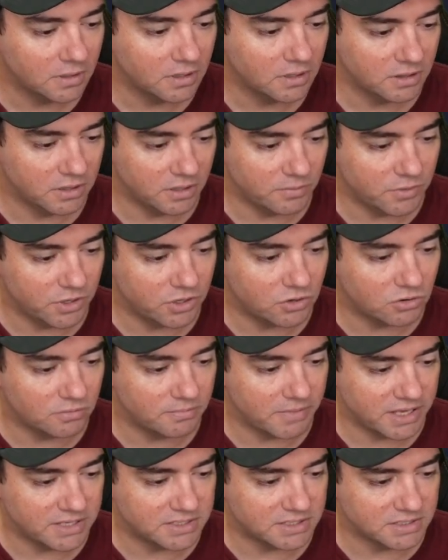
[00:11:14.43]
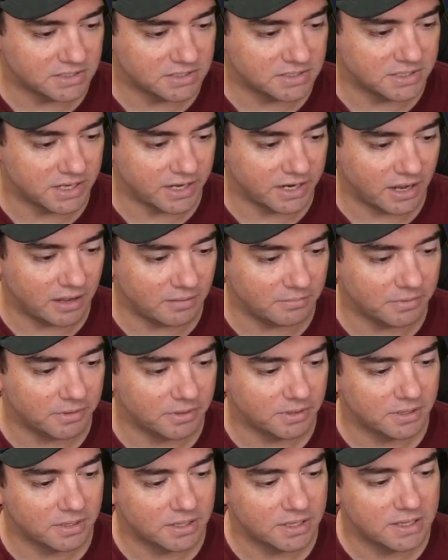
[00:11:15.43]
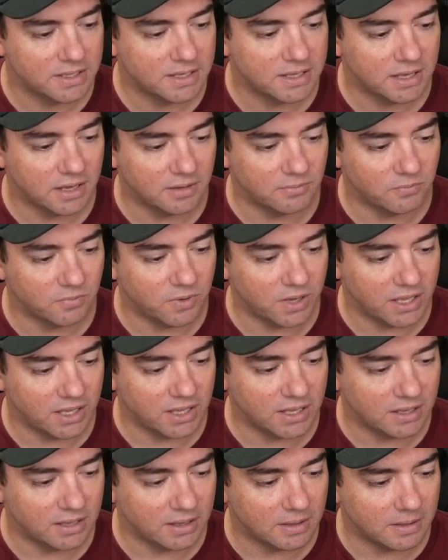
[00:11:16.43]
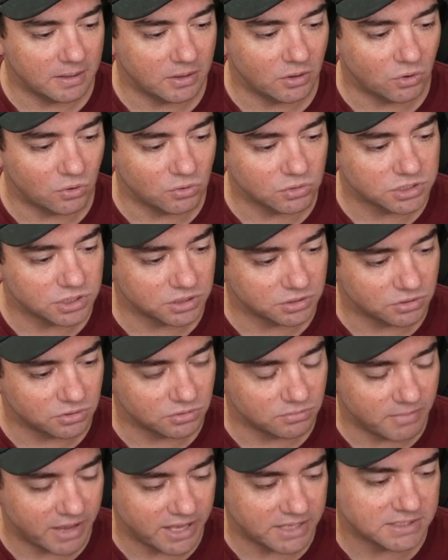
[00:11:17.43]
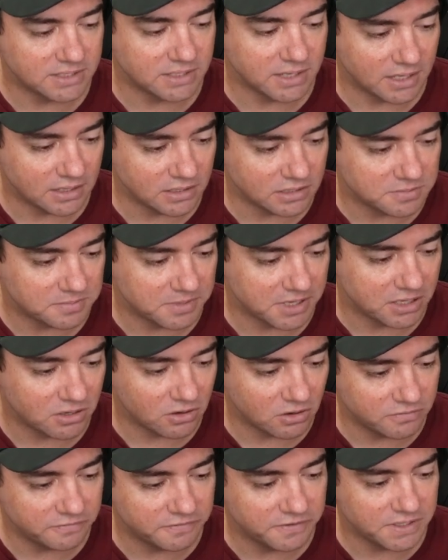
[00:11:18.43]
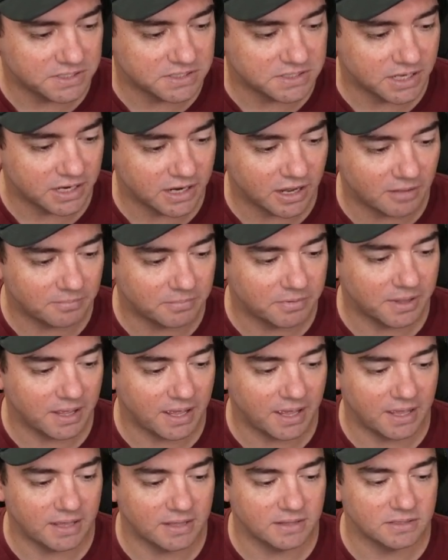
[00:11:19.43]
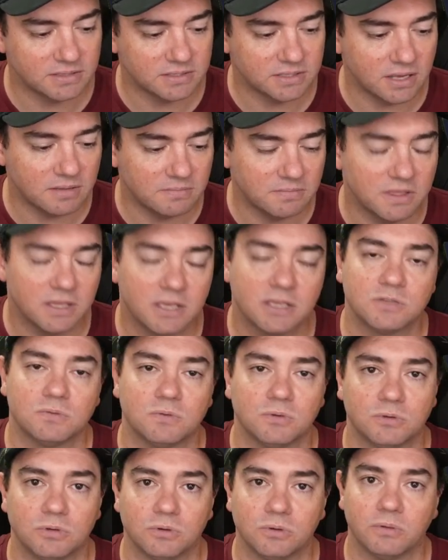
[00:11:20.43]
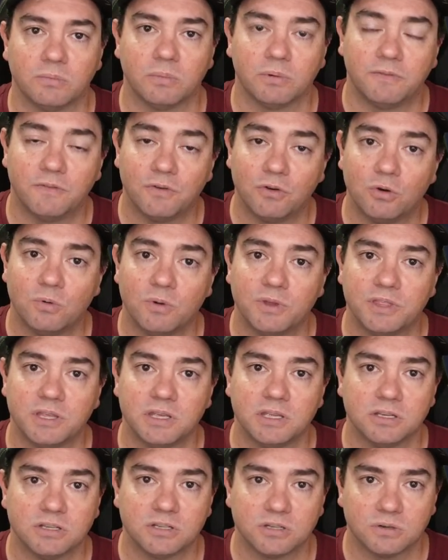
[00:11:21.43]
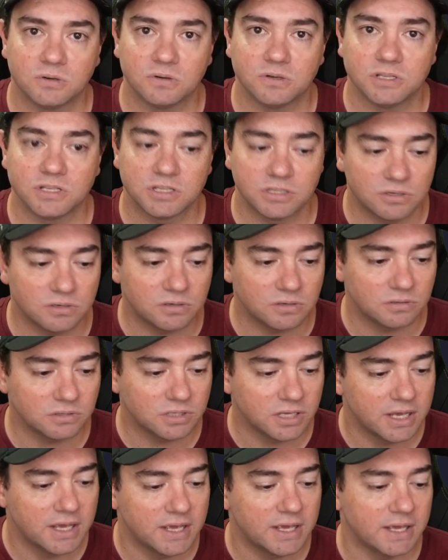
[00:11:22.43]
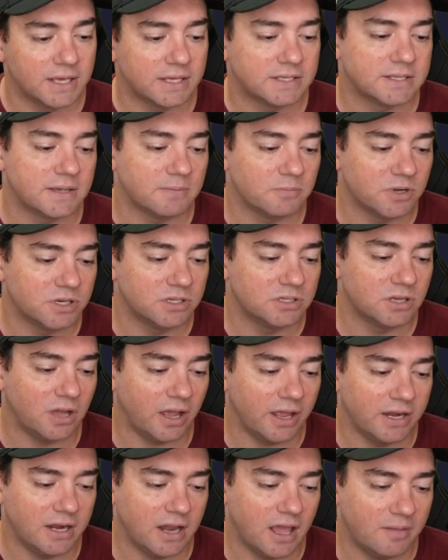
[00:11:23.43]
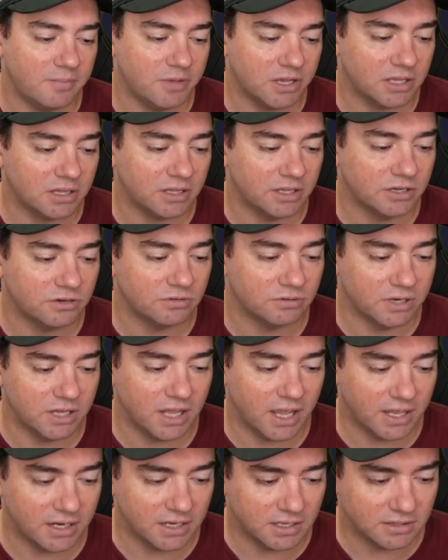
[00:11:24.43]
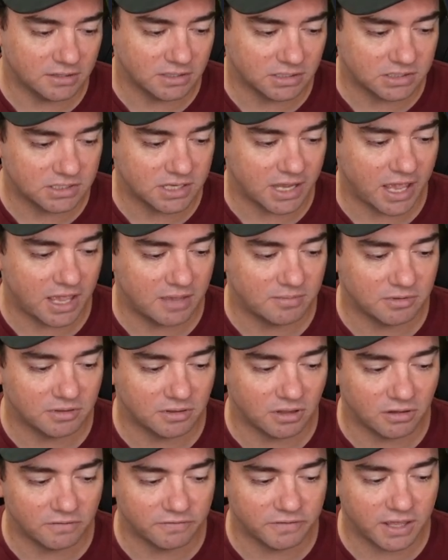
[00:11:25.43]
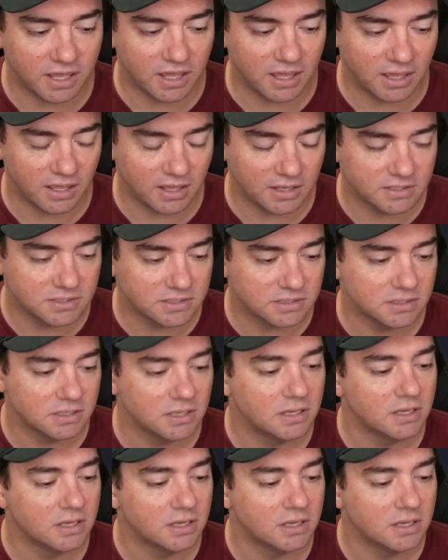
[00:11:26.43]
Then we call Mason setup, and we also call Mason LSP config setup. Same thing as we were doing before with the ensure installed, except we're dynamically creating the table of keys,